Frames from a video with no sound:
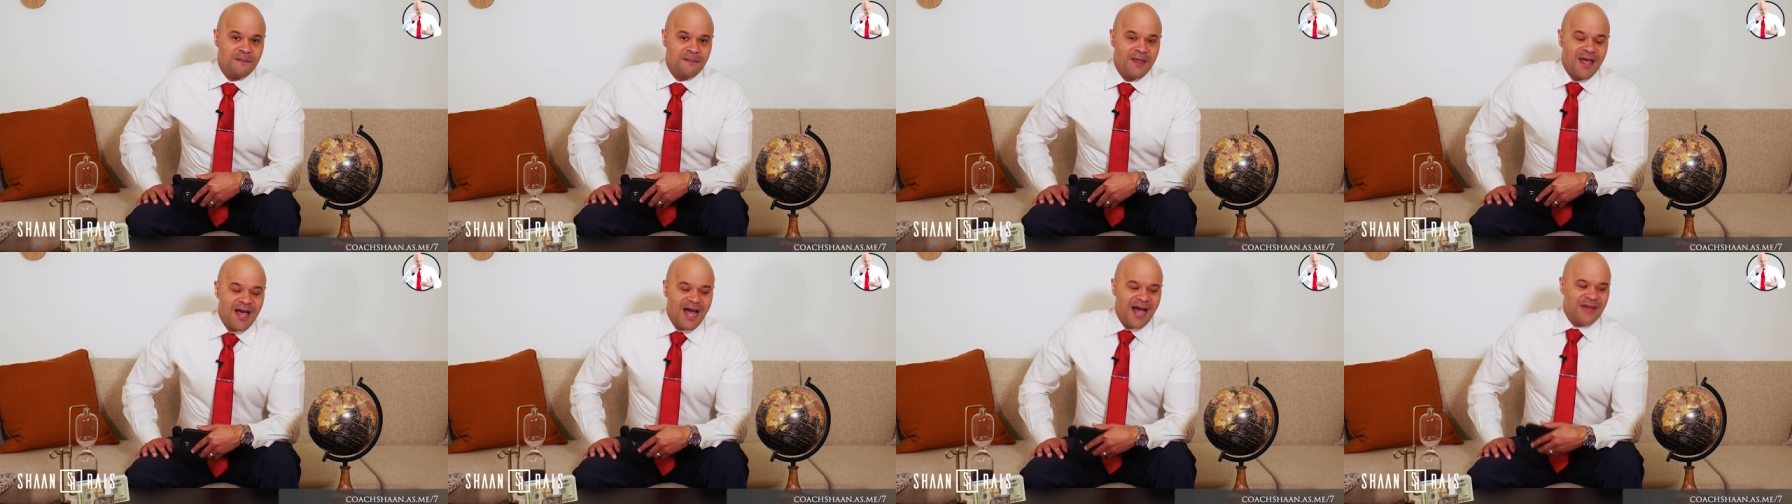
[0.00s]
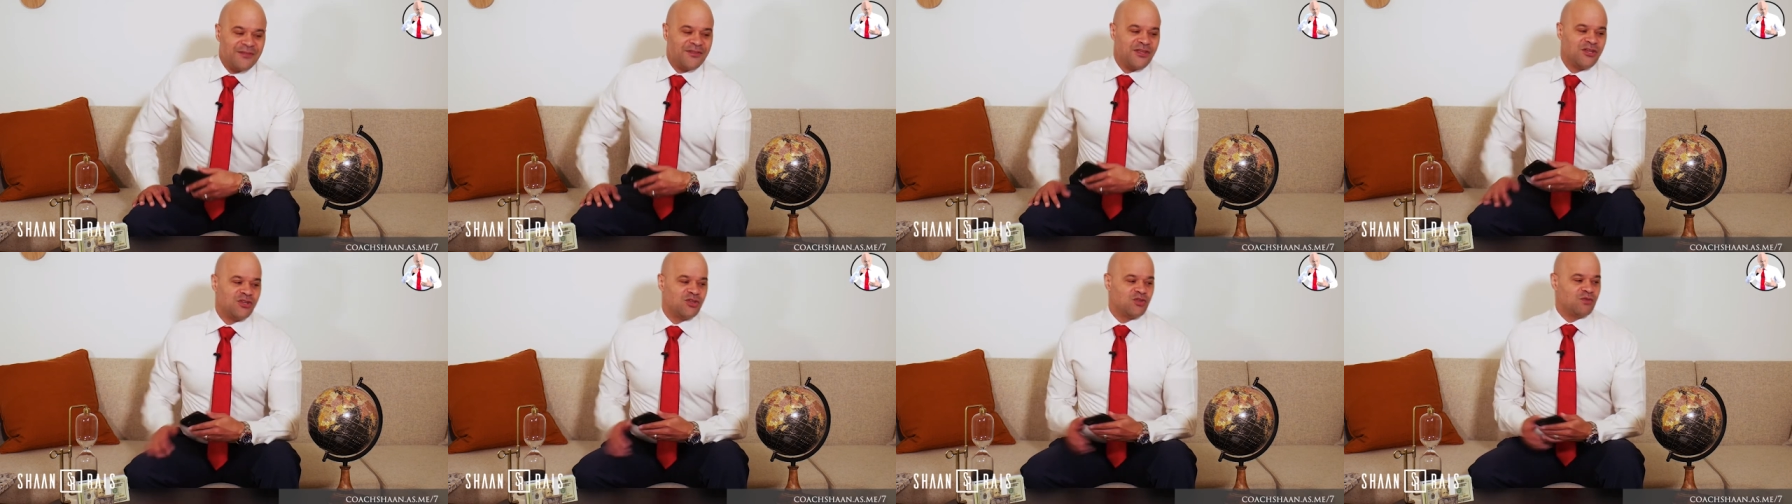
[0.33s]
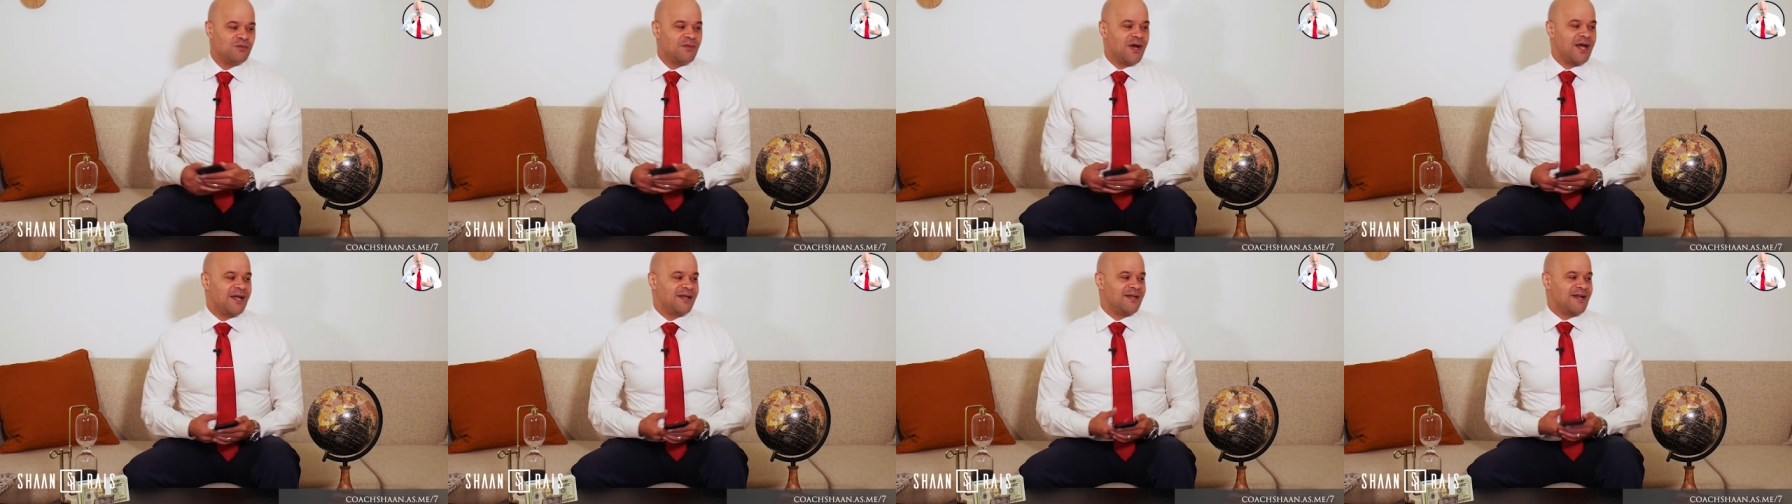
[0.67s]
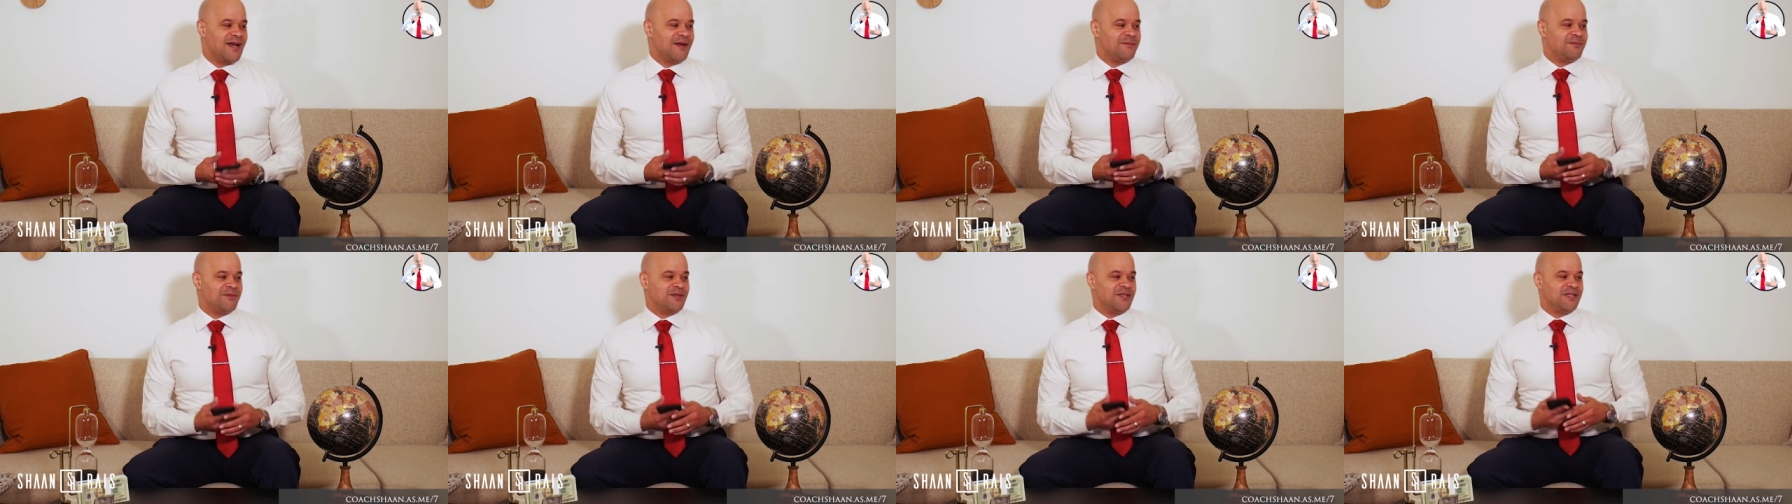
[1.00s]
I think you might
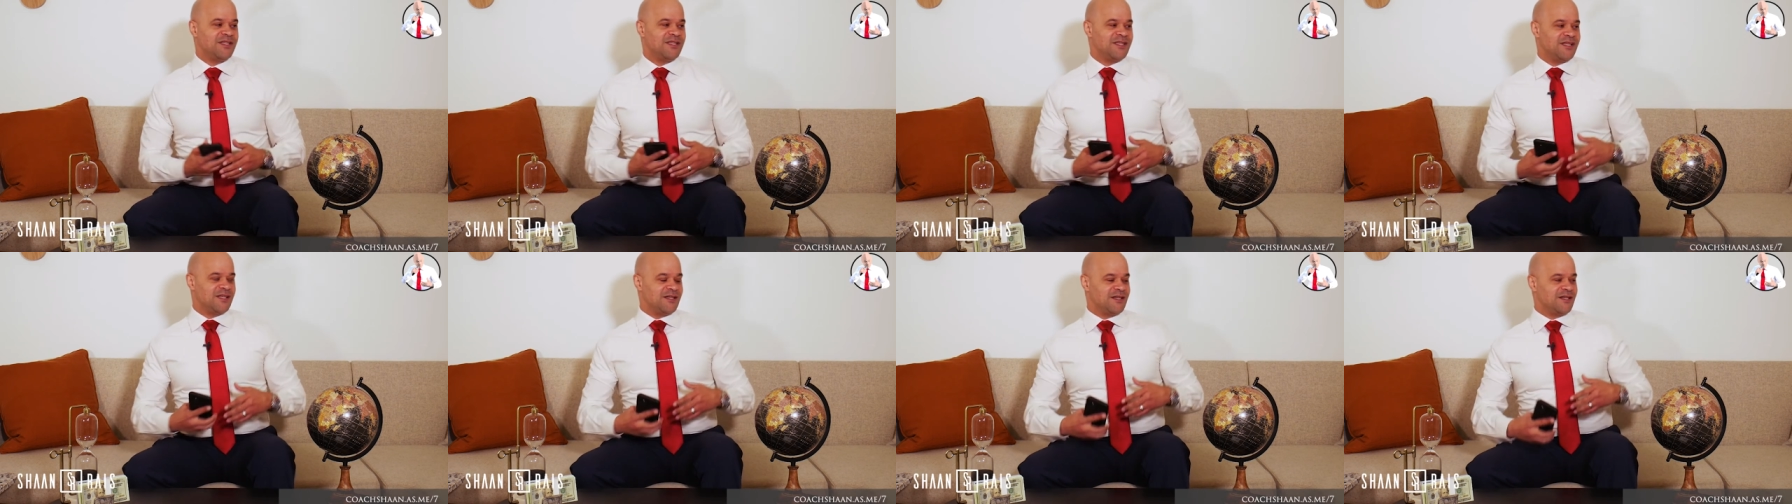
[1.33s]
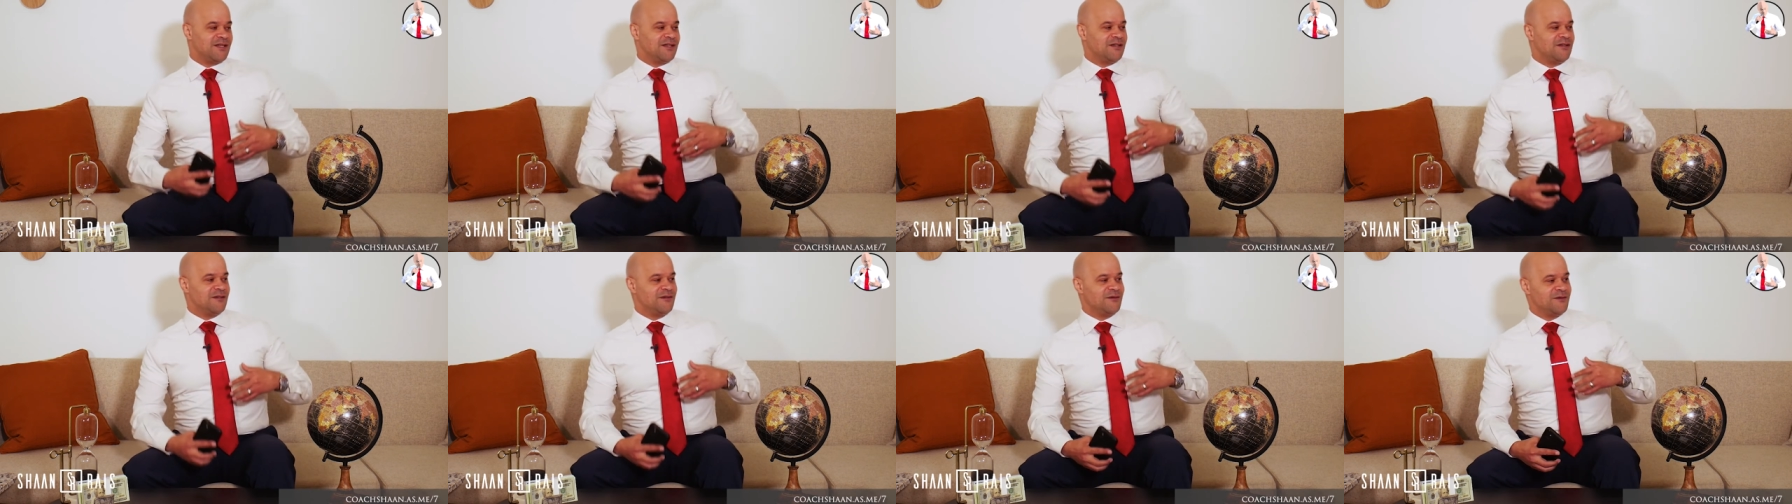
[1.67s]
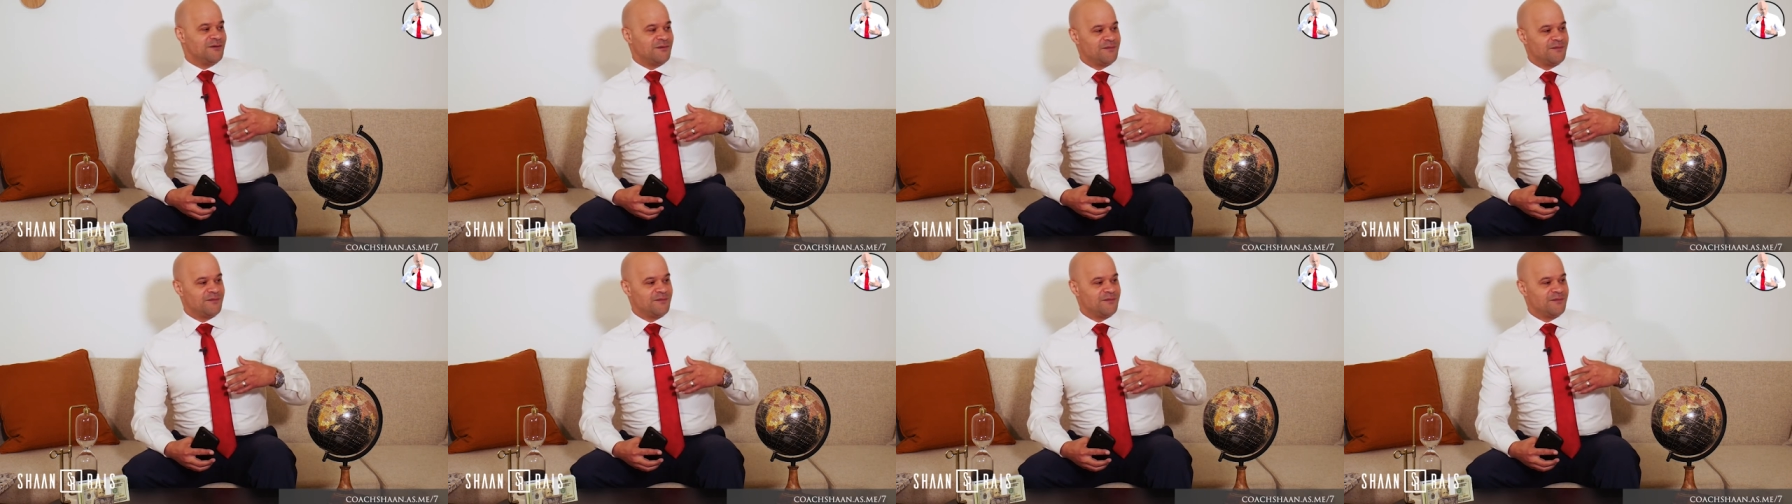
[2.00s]
not be getting